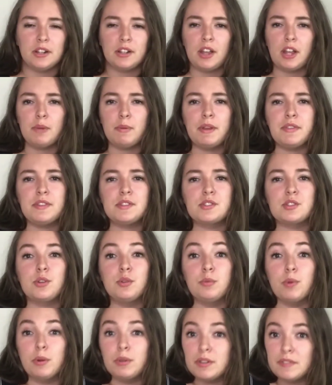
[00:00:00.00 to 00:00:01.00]
a lot about this
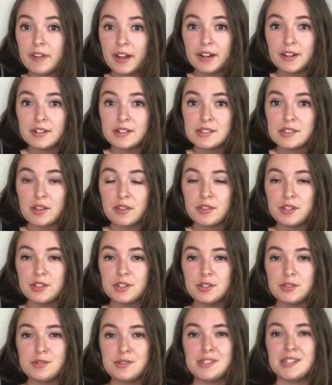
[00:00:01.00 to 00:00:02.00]
coronavirus on the
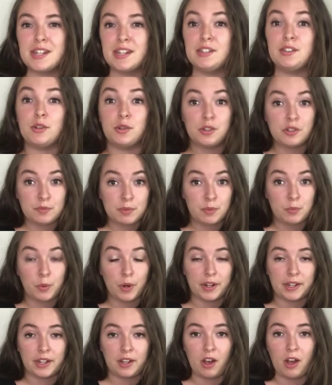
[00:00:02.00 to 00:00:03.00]
news, and I know you've been
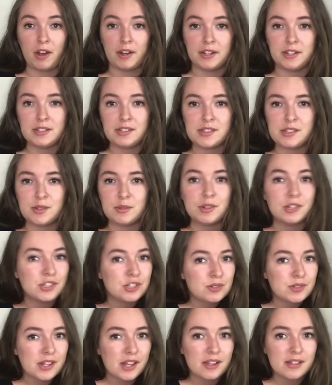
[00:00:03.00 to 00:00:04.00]
working on it, so could
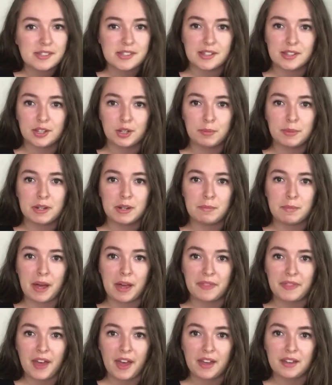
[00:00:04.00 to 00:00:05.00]
you tell us a little bit
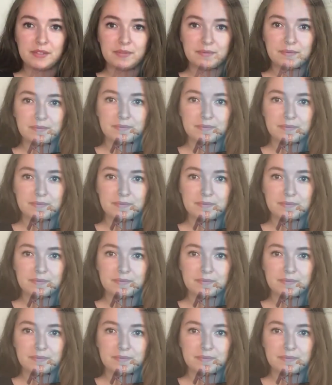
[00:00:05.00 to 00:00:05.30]
about that?